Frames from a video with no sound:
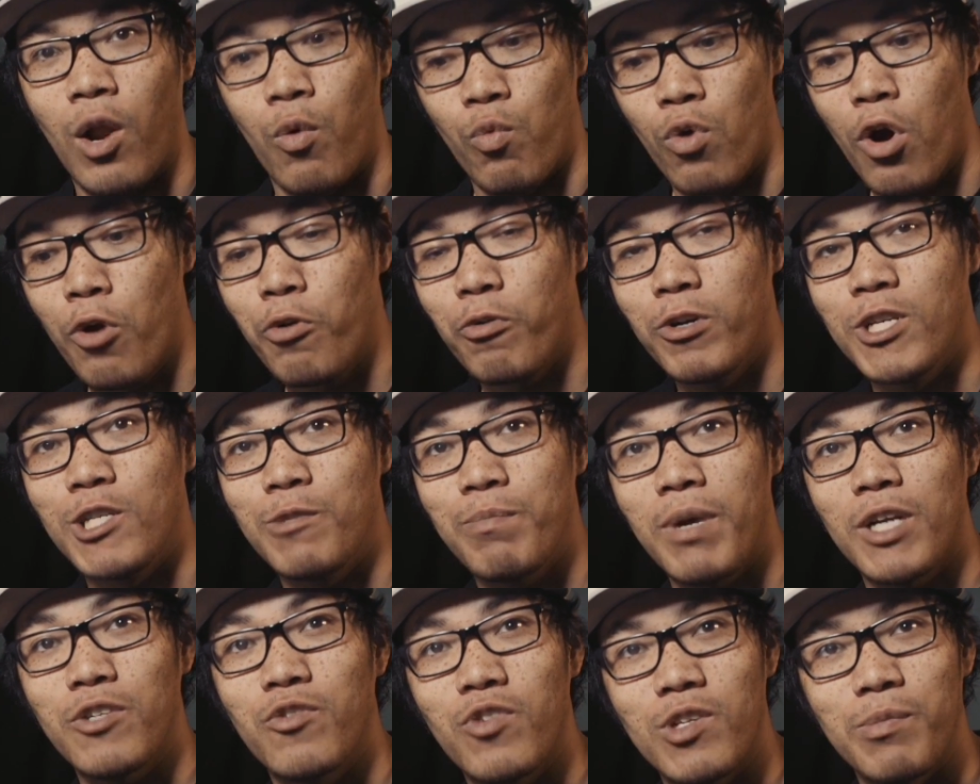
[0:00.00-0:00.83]
a rotary
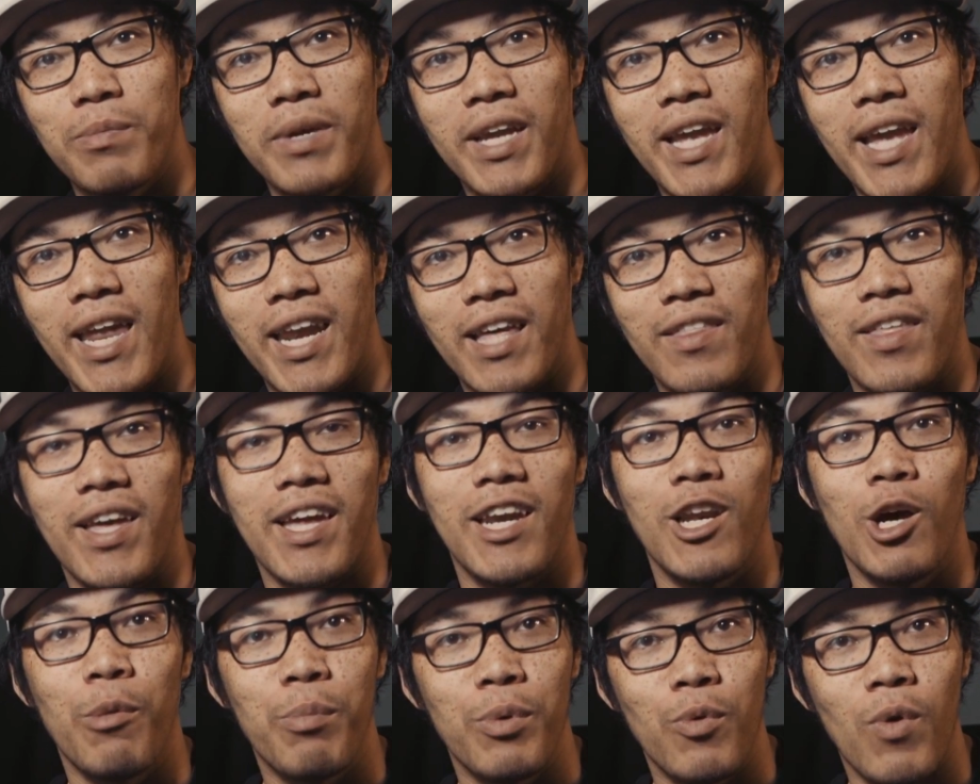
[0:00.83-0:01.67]
specialist mechanic that
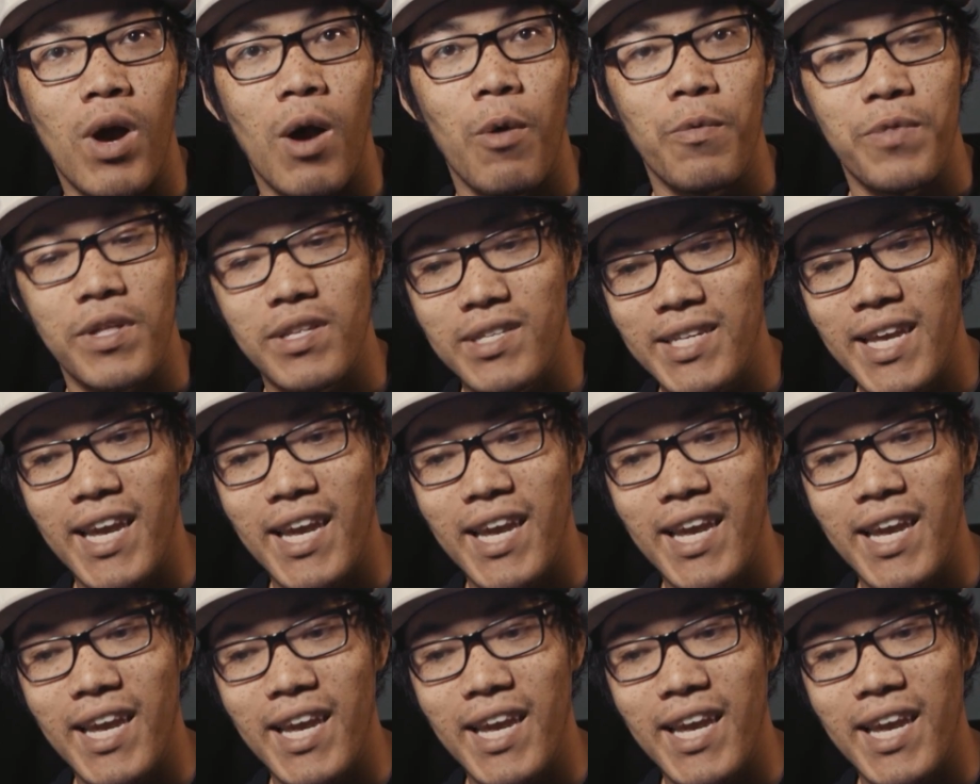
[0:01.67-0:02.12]
can help you out with it.